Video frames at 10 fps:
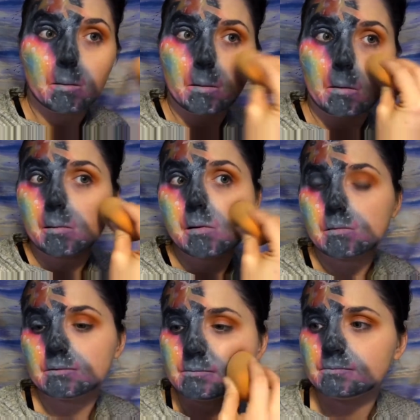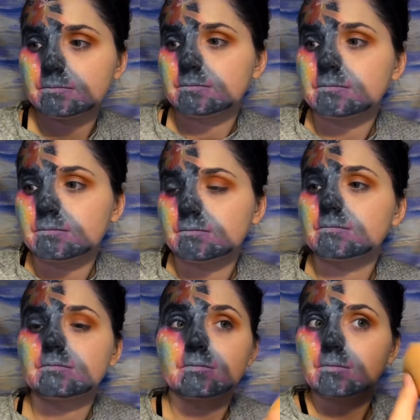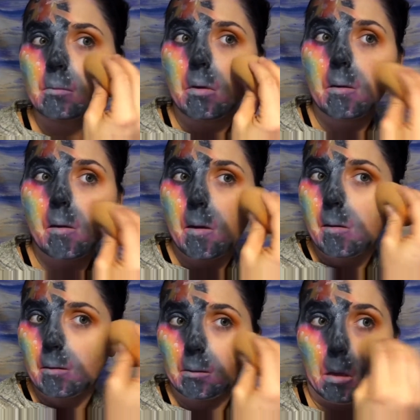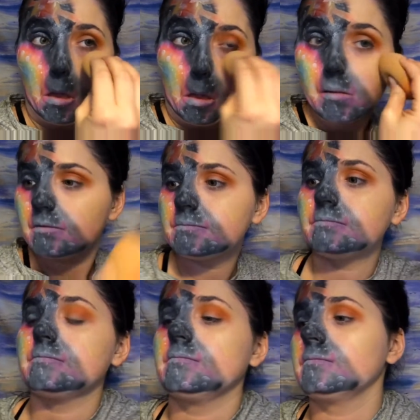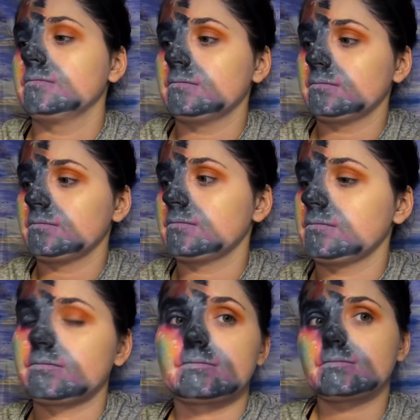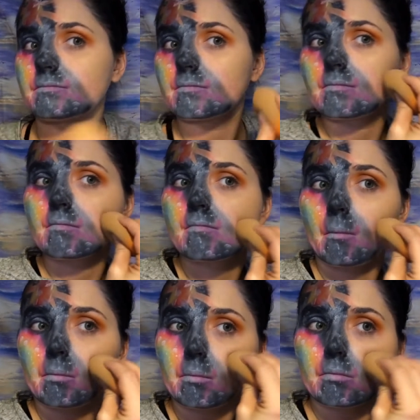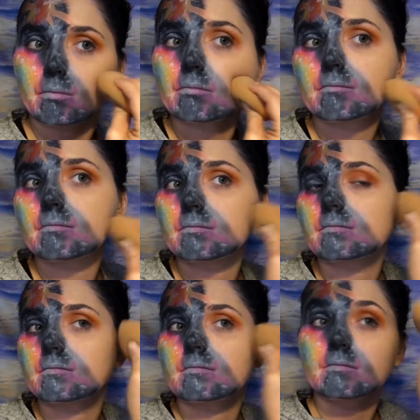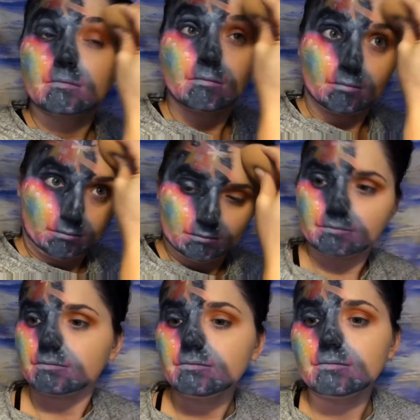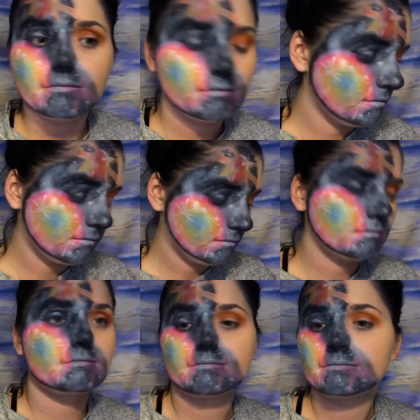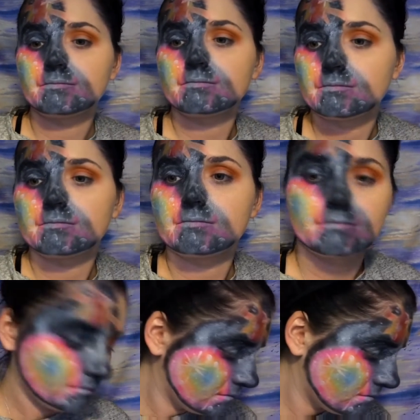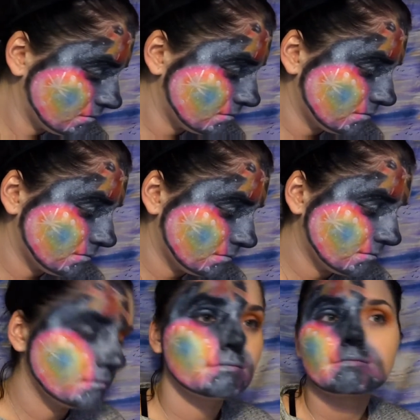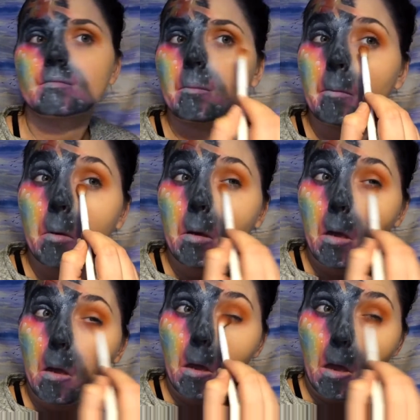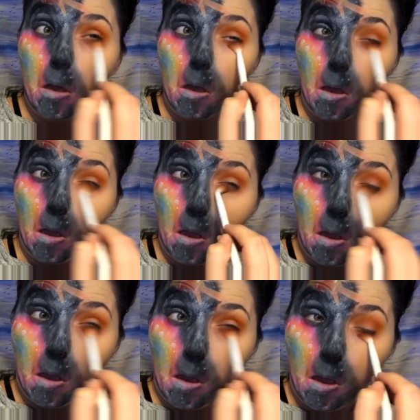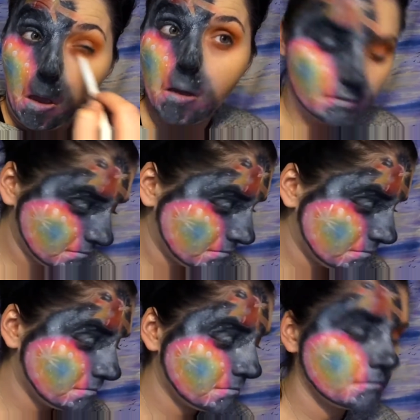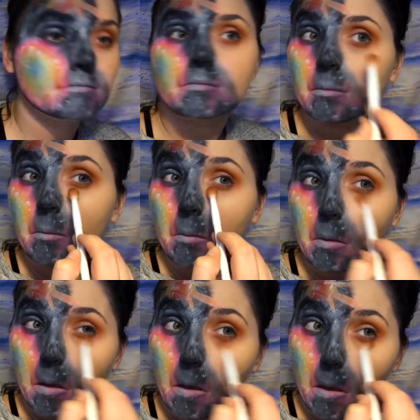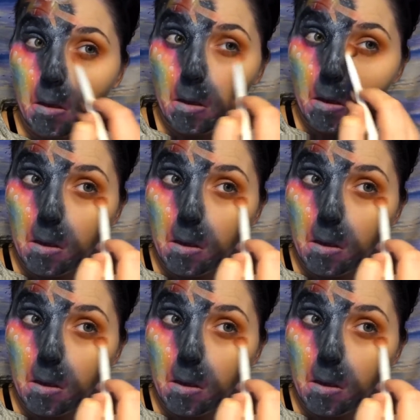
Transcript: I will say, if you guys want to create something like this, do your foundation first, because I realized that it was a little bit hard not to touch the black when trying to put on the foundation.